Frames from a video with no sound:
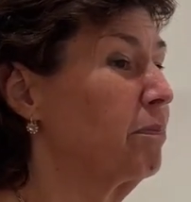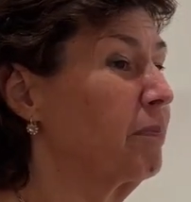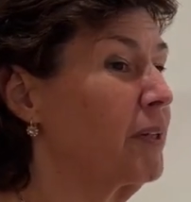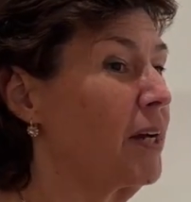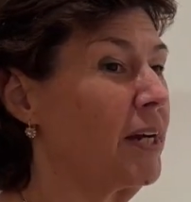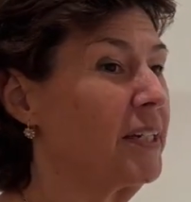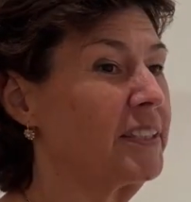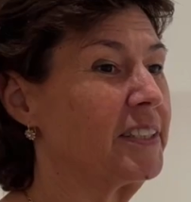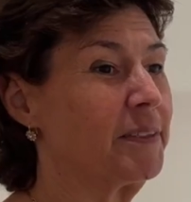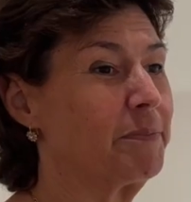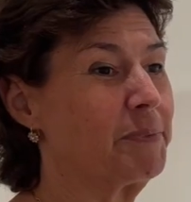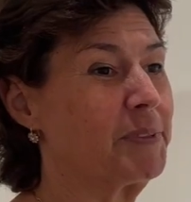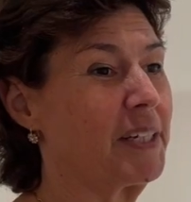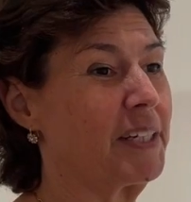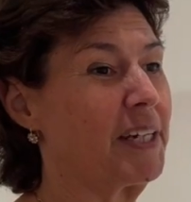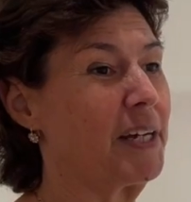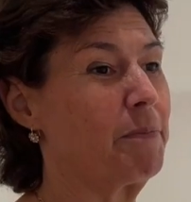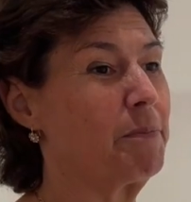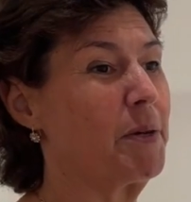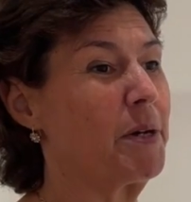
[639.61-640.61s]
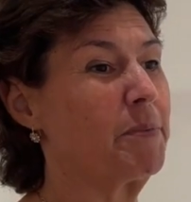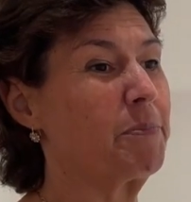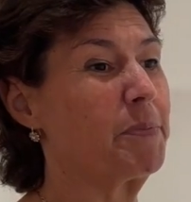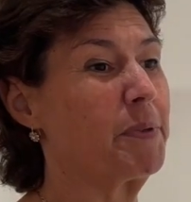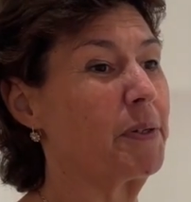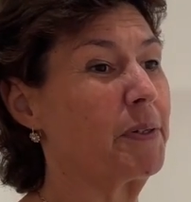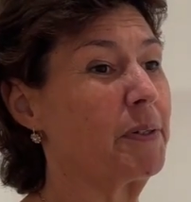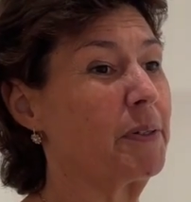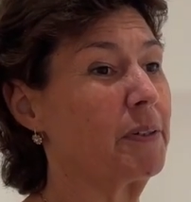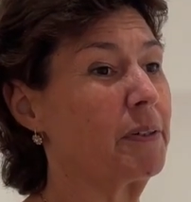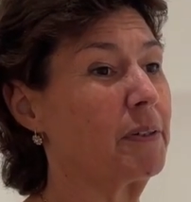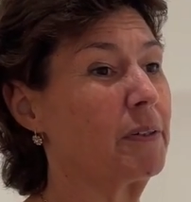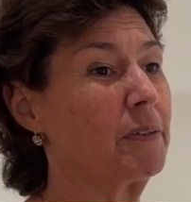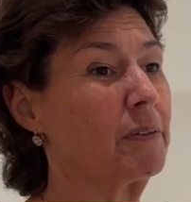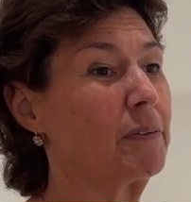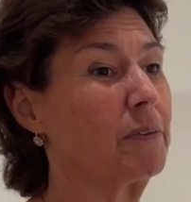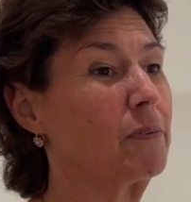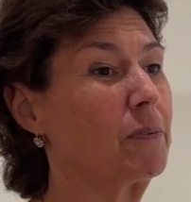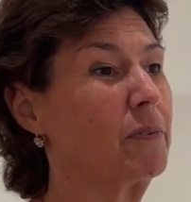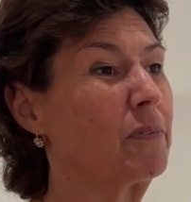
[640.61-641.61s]
concepts that come up
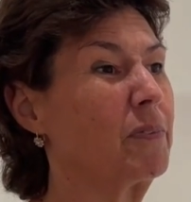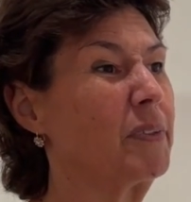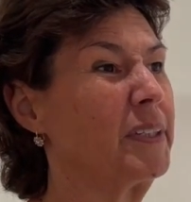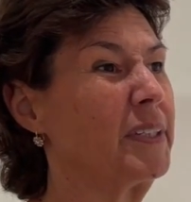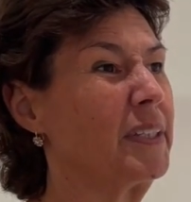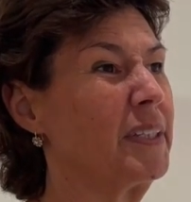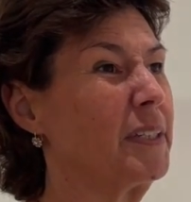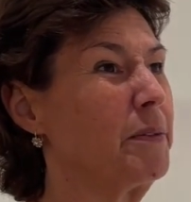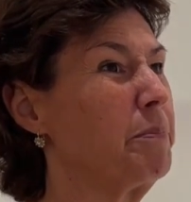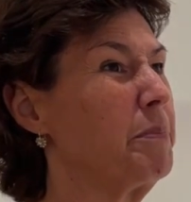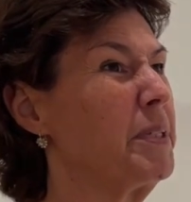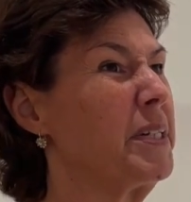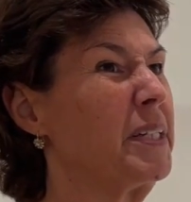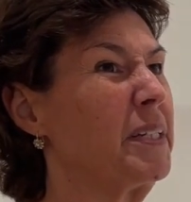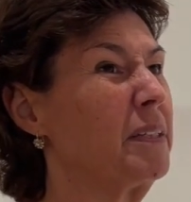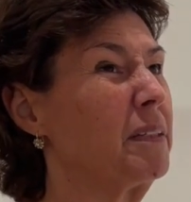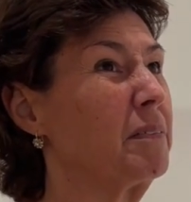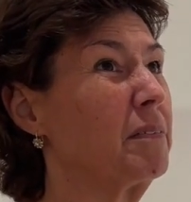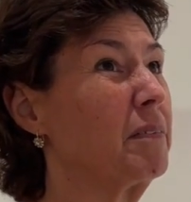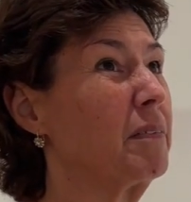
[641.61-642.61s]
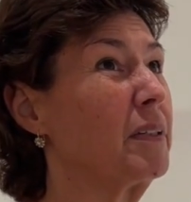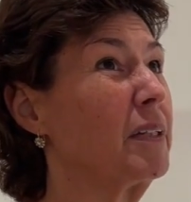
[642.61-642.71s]
are within the meeting.